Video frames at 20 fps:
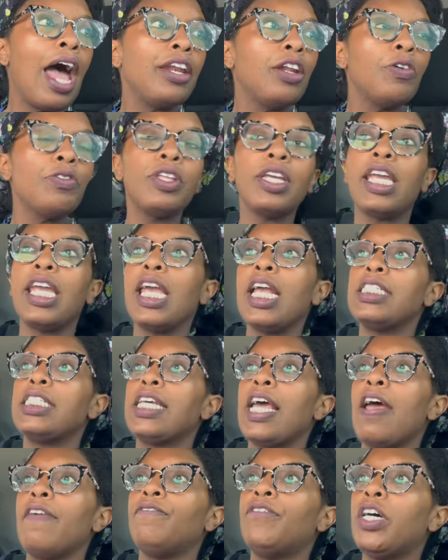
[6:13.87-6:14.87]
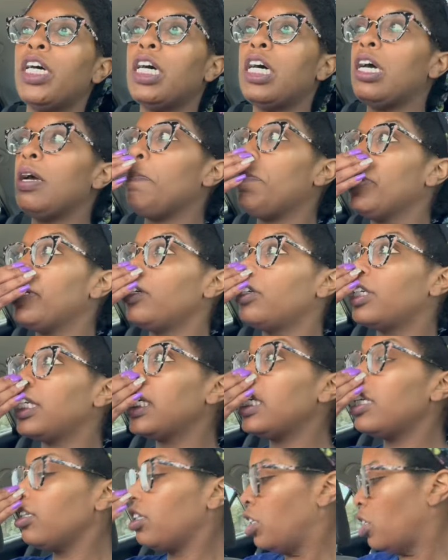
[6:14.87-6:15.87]
I know the kids had fun, but
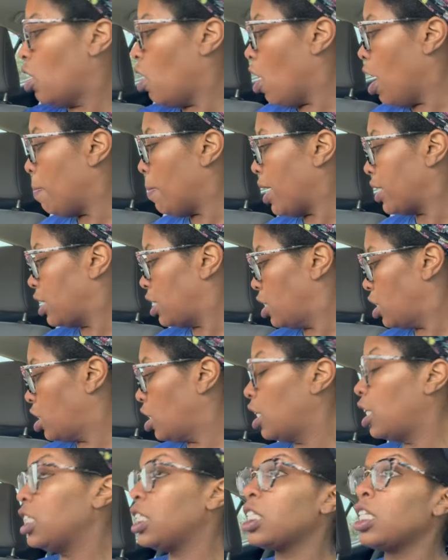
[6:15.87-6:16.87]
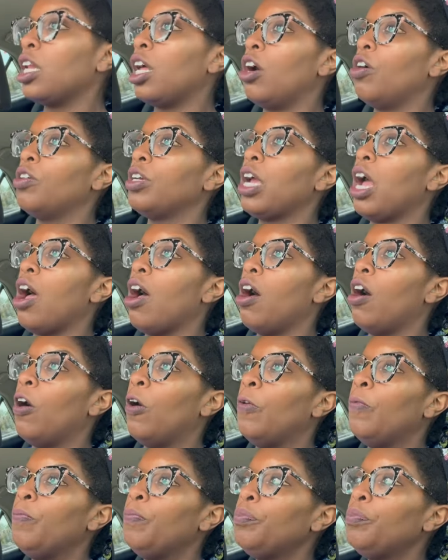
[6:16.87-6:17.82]
good lord, my sister is slow, y'all.